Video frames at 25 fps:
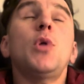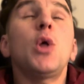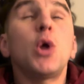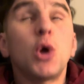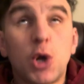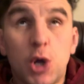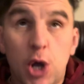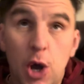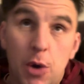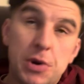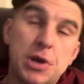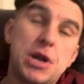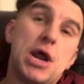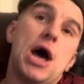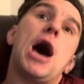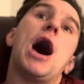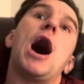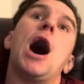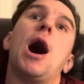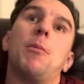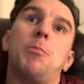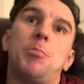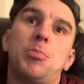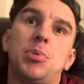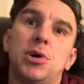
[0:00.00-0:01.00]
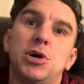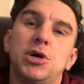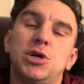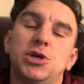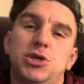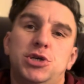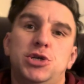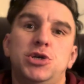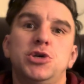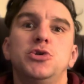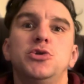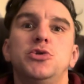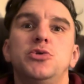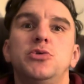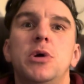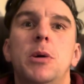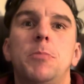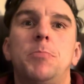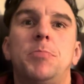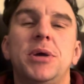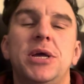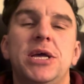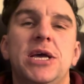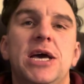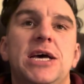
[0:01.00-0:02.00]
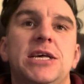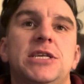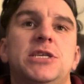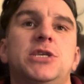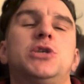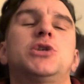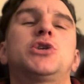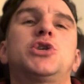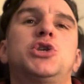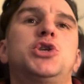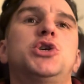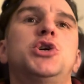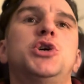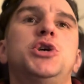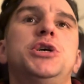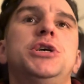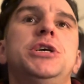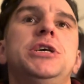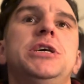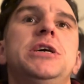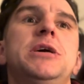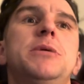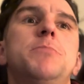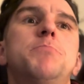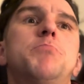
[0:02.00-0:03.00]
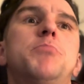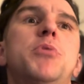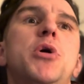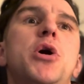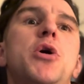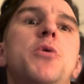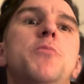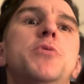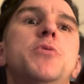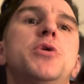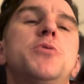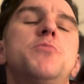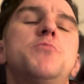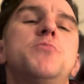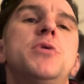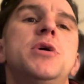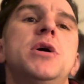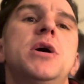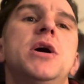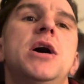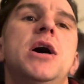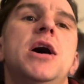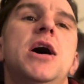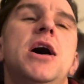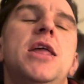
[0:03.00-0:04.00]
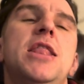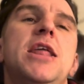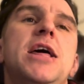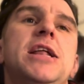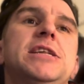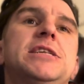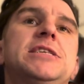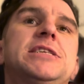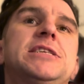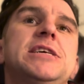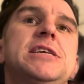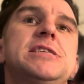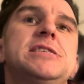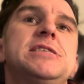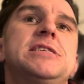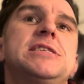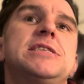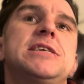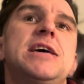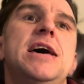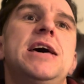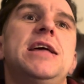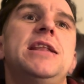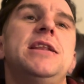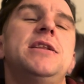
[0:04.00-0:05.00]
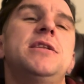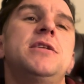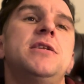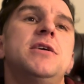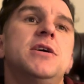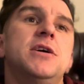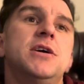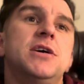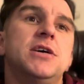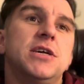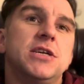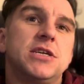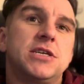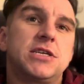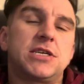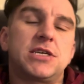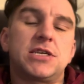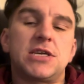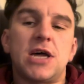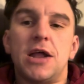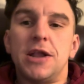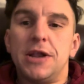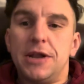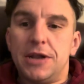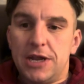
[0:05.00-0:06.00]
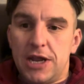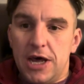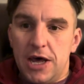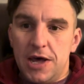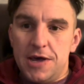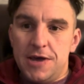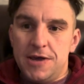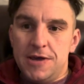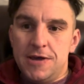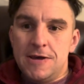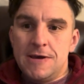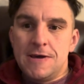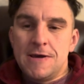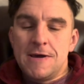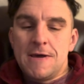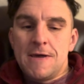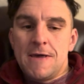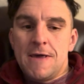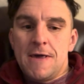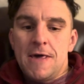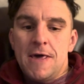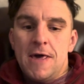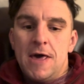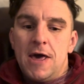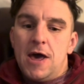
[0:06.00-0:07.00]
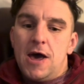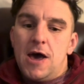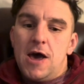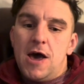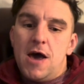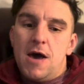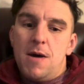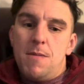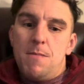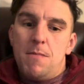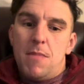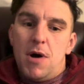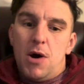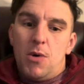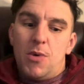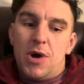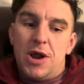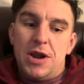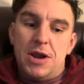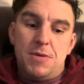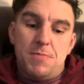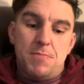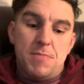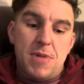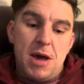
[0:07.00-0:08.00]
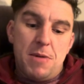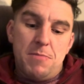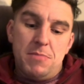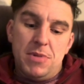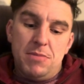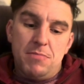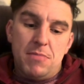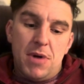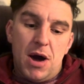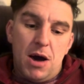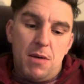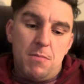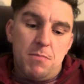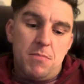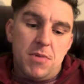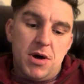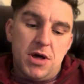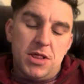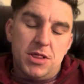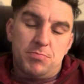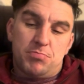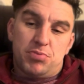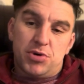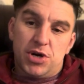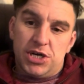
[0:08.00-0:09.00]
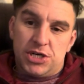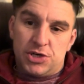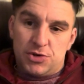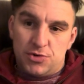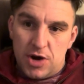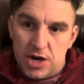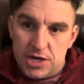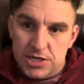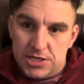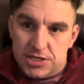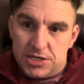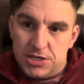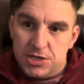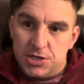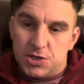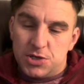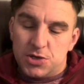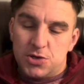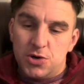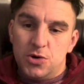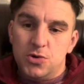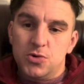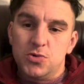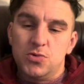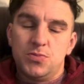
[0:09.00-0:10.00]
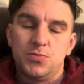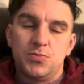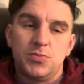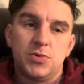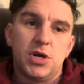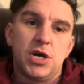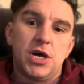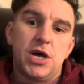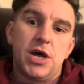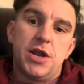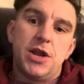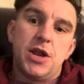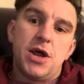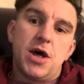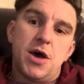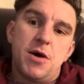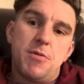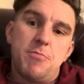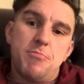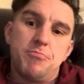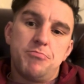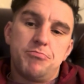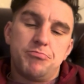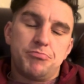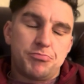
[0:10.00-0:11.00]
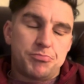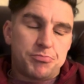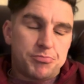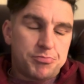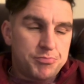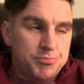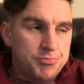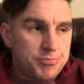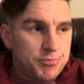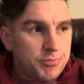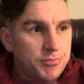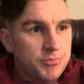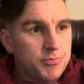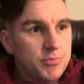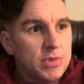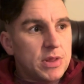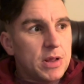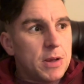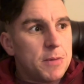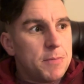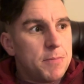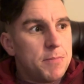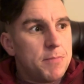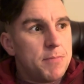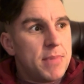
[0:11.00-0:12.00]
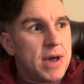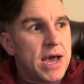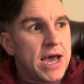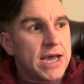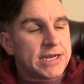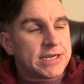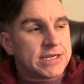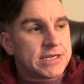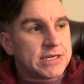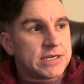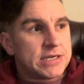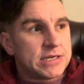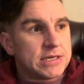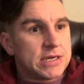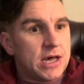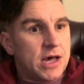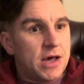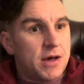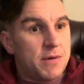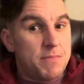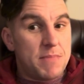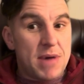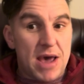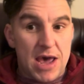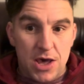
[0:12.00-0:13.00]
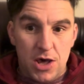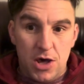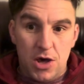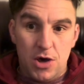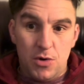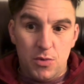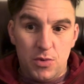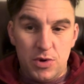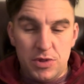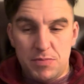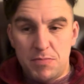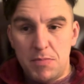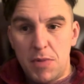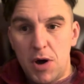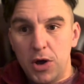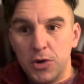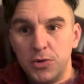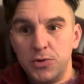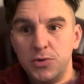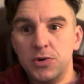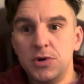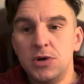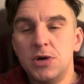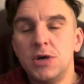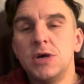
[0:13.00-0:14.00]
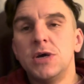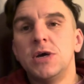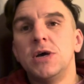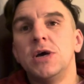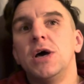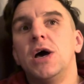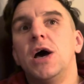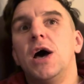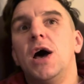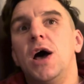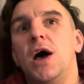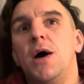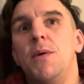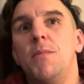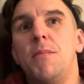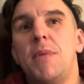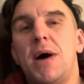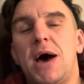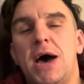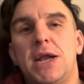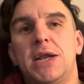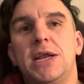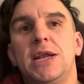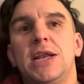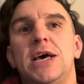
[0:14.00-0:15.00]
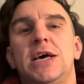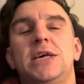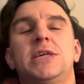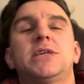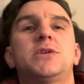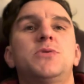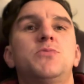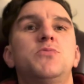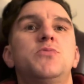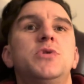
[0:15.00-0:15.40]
Going up to BS City in Birmingham, and then since then, Sunday, I went and met my mum at the British Racing School, and met her with Mo. Had a lesson